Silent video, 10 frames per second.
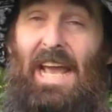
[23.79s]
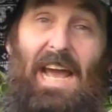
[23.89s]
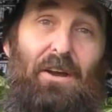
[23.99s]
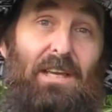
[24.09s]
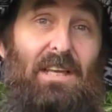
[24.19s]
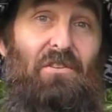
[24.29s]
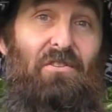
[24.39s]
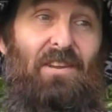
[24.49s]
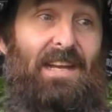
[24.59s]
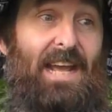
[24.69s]
how you can
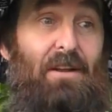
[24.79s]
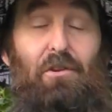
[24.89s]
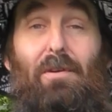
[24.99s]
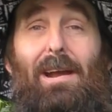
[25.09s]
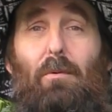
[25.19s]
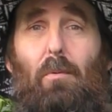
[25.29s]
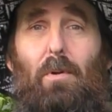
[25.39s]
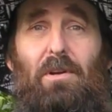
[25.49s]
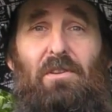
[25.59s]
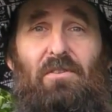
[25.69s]
set out your
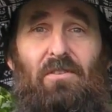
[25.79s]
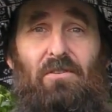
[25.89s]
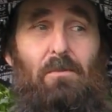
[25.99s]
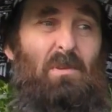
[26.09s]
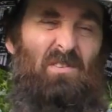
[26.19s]
aquaponics system,